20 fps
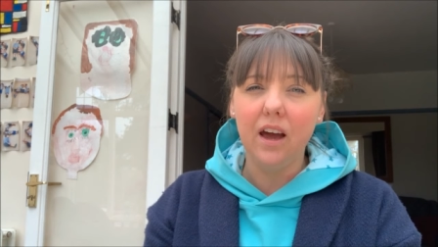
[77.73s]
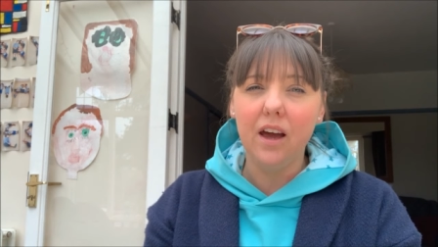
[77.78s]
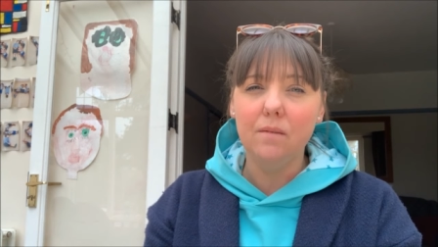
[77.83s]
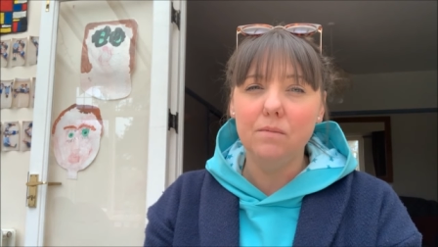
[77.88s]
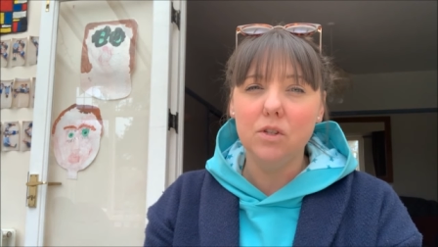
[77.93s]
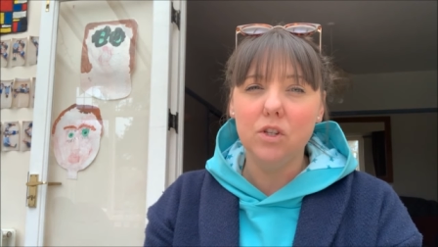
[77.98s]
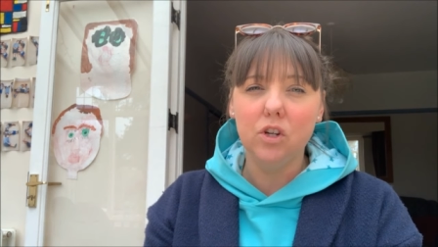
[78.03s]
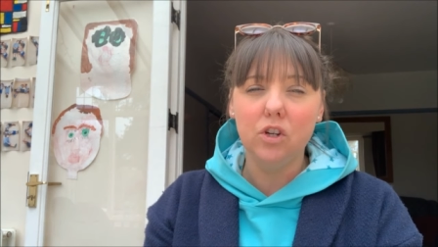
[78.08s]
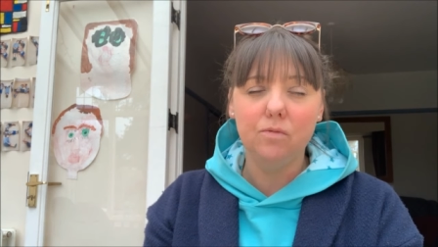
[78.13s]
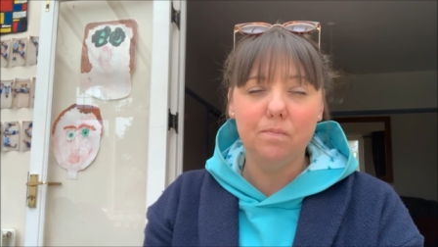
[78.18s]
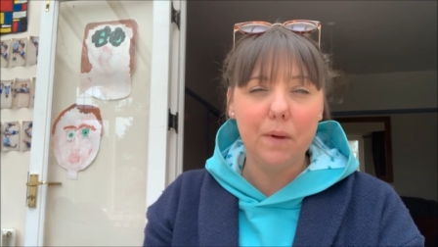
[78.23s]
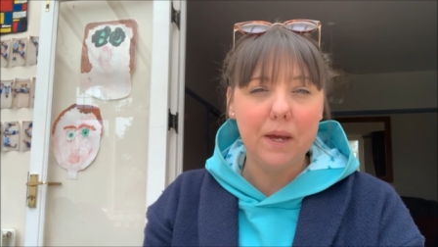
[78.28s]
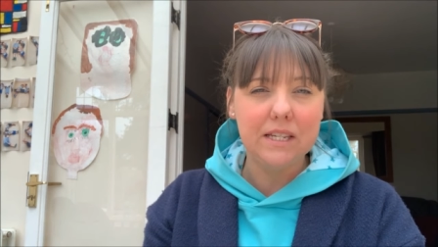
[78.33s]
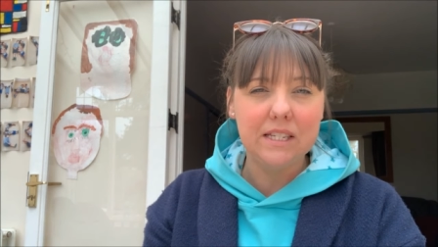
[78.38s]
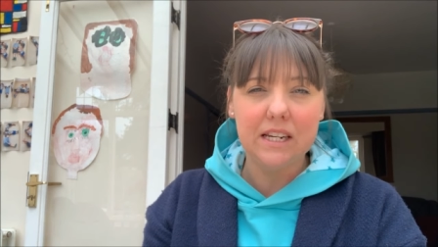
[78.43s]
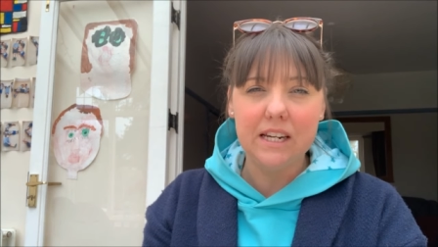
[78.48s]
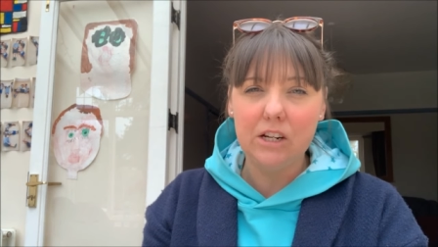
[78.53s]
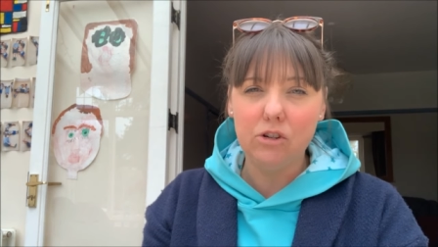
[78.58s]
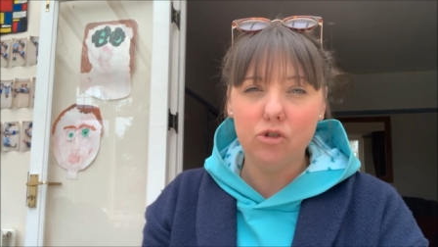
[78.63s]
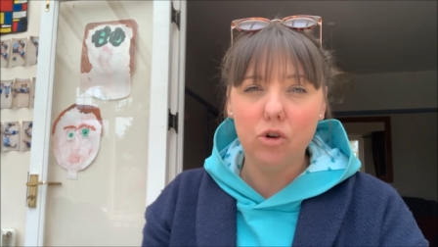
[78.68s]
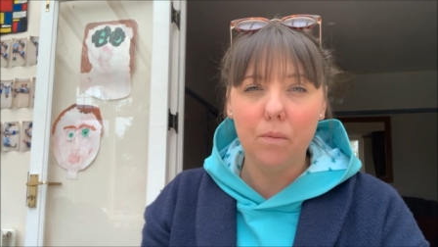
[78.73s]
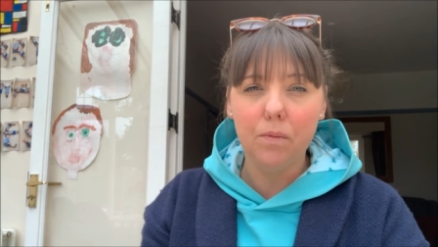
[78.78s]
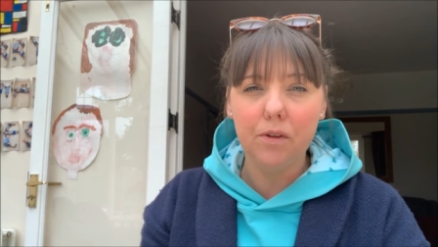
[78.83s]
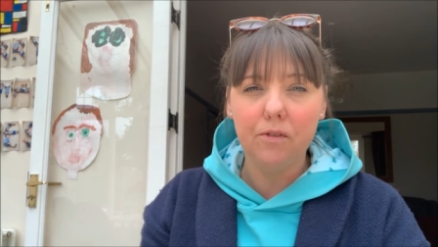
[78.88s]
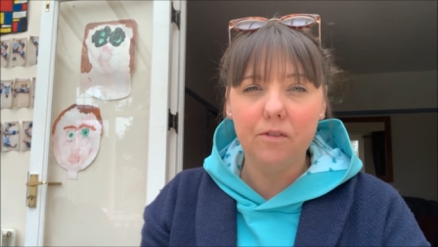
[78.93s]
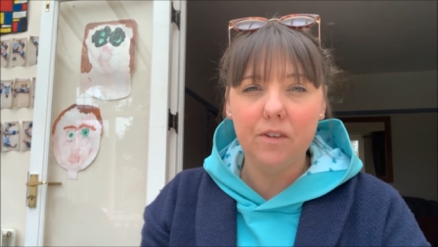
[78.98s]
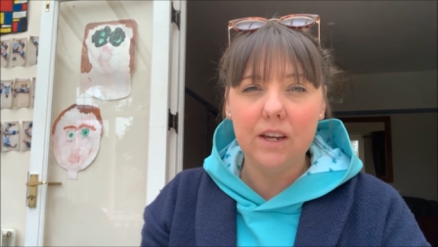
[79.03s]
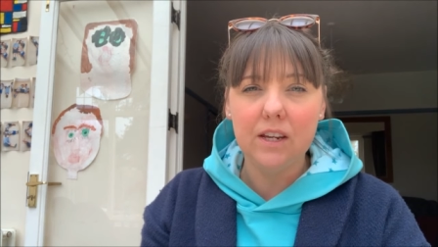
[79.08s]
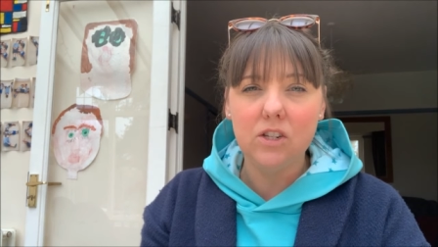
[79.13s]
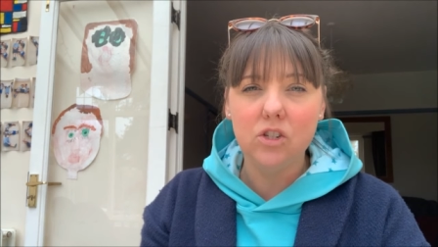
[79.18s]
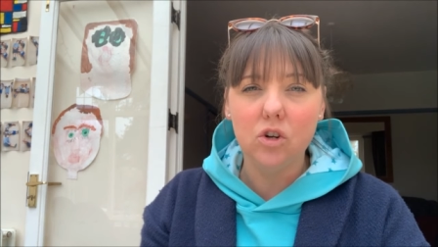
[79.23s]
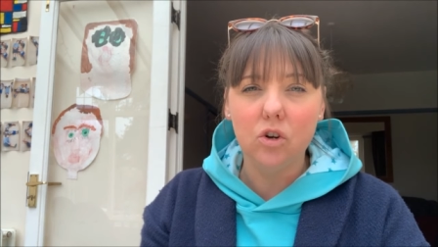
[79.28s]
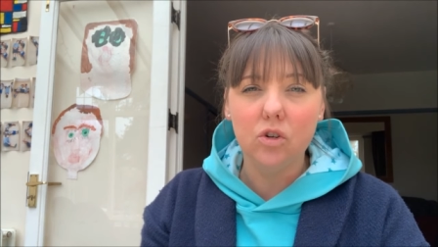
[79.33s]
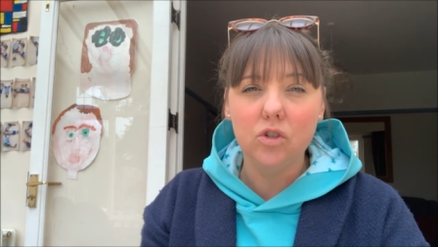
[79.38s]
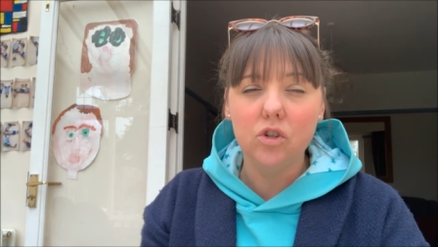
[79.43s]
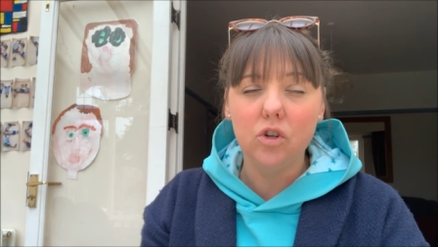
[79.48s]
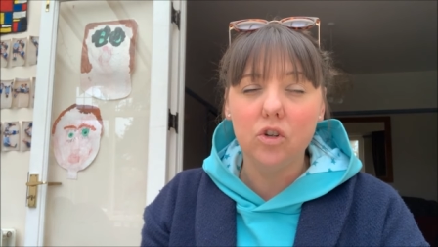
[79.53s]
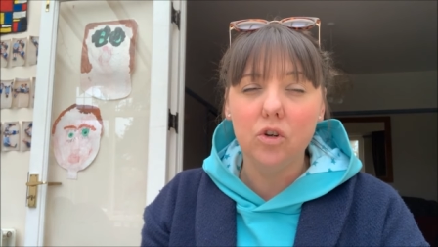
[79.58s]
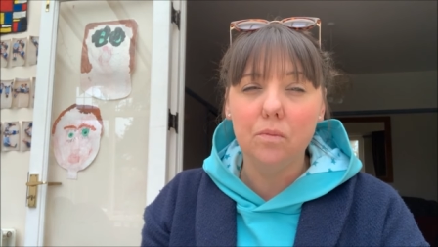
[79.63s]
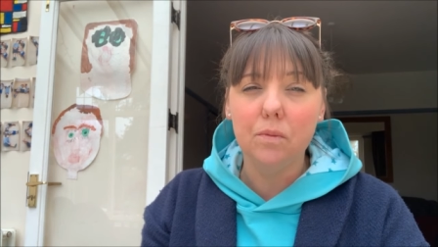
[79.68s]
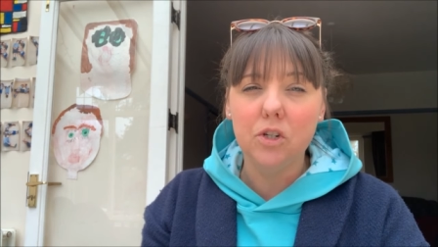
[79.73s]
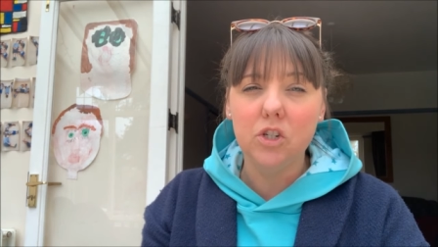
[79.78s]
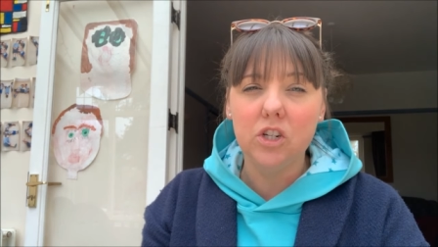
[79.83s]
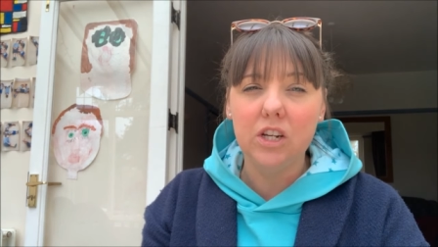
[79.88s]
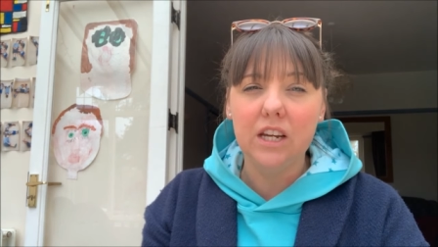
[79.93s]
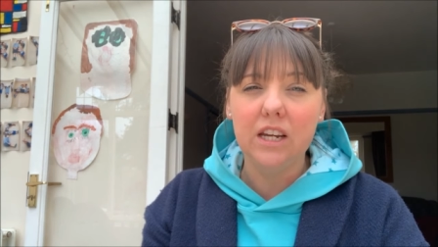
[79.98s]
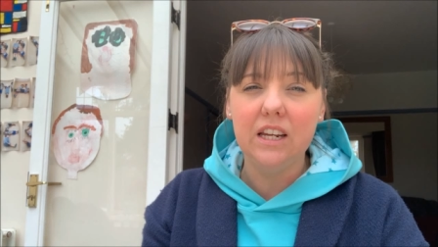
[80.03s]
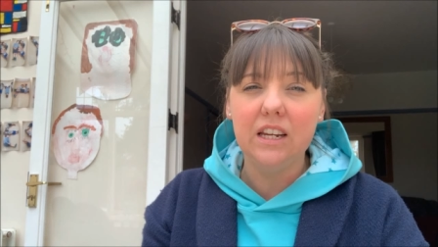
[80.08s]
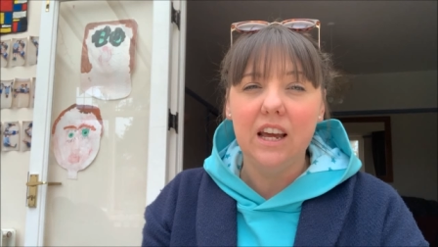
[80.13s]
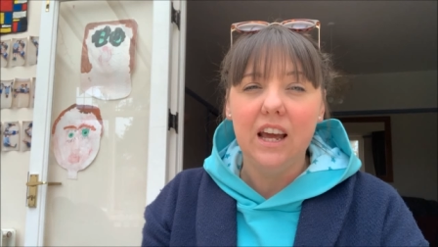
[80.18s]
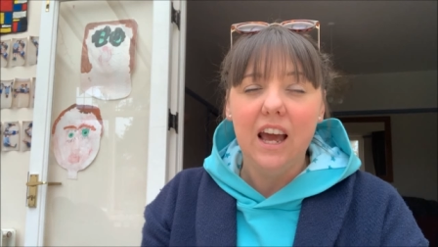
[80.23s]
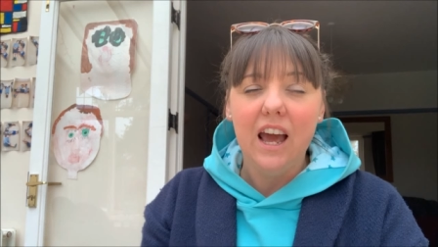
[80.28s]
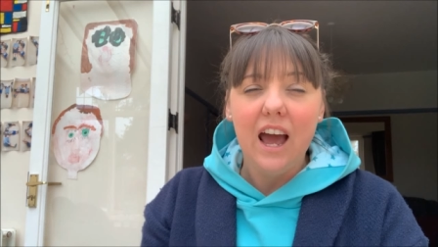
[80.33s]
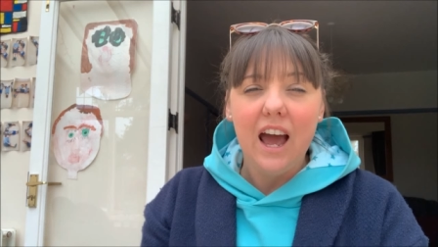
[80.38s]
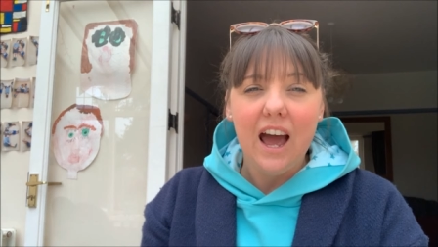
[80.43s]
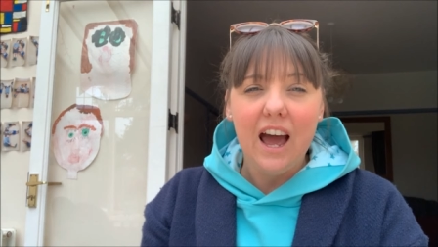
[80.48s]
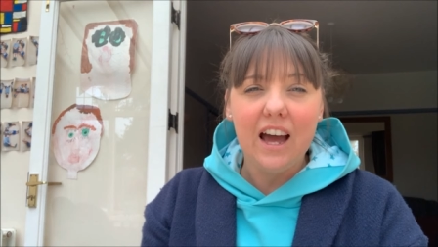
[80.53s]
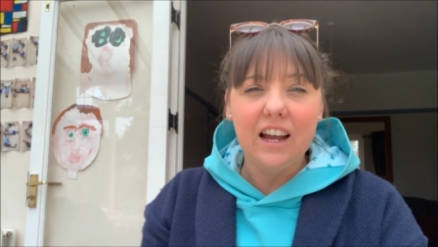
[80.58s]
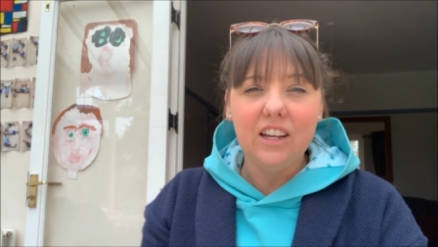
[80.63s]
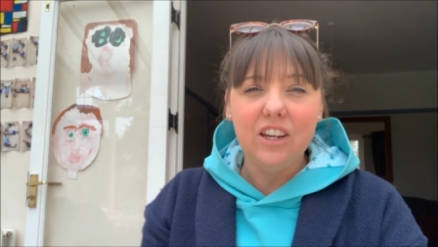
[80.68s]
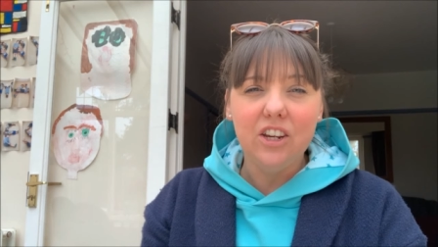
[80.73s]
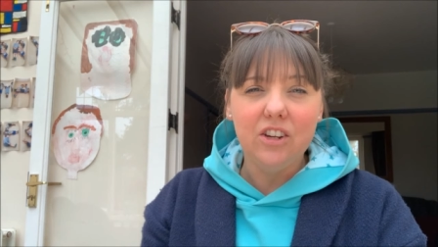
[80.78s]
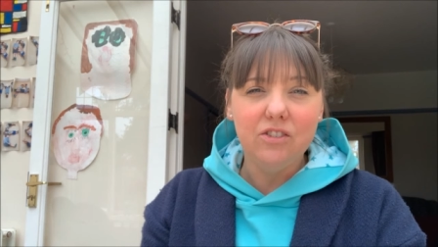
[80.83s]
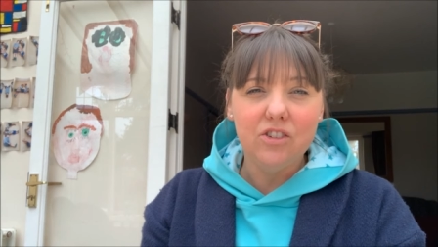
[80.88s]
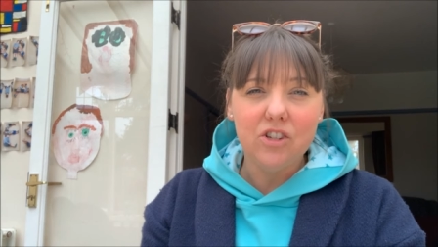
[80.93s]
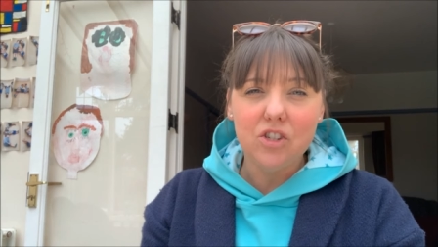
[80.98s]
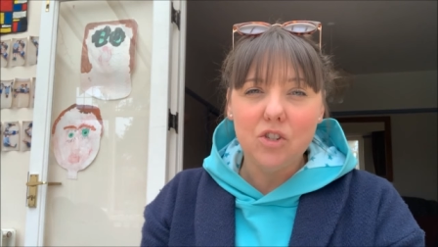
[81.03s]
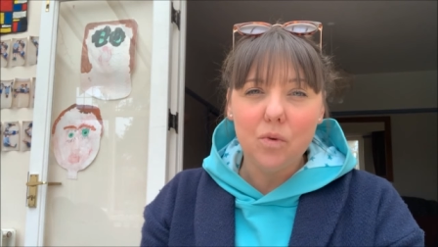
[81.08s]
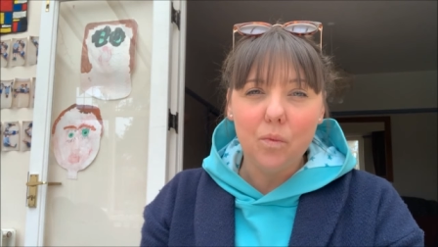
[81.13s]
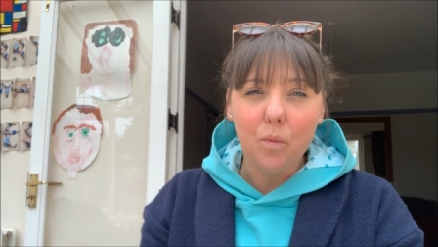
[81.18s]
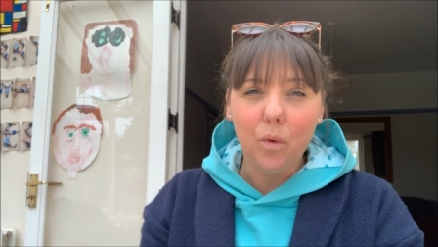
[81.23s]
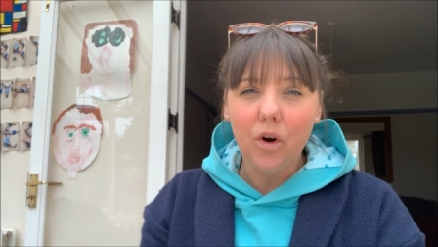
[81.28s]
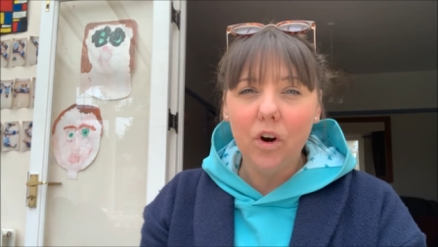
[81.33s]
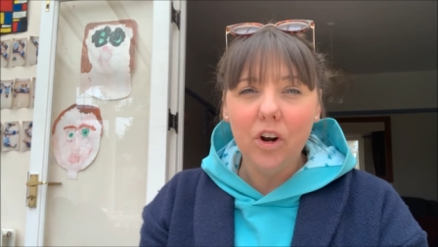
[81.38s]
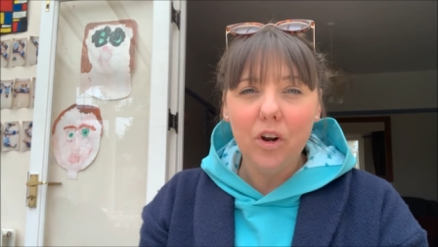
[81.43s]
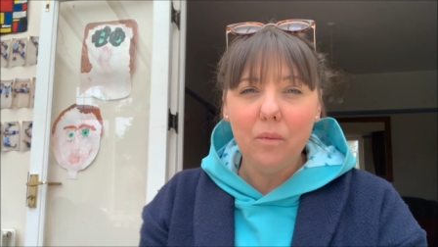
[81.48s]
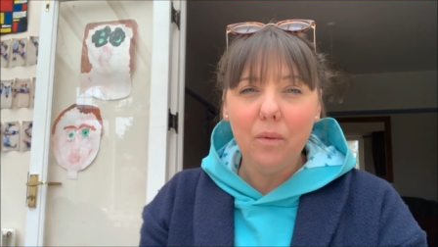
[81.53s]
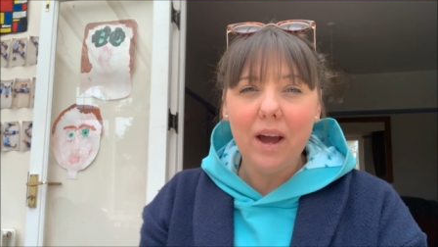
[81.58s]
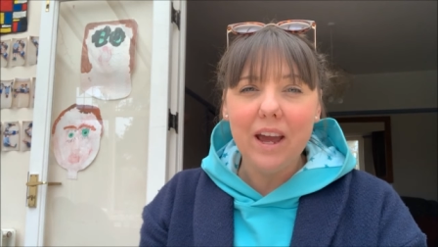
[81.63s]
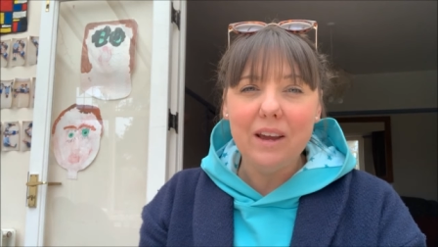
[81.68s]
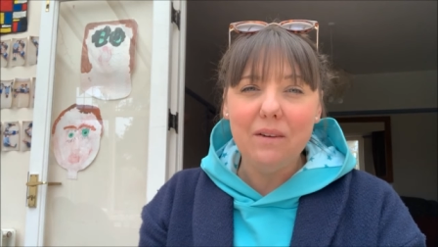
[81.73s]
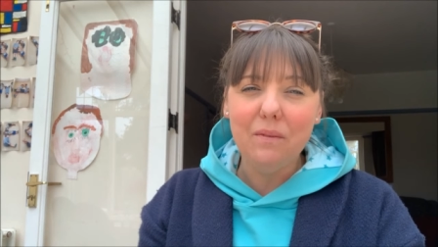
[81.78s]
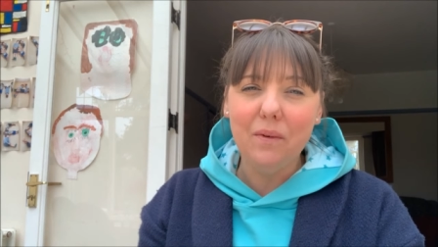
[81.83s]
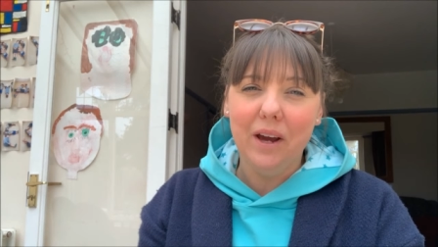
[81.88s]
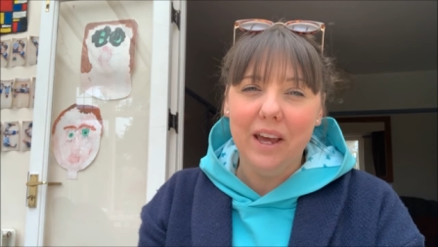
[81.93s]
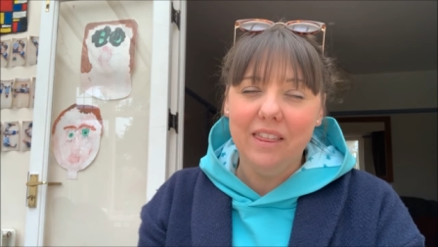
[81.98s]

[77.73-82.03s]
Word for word: Um, so you basically drop the feed dogs on your machine and you just whirl away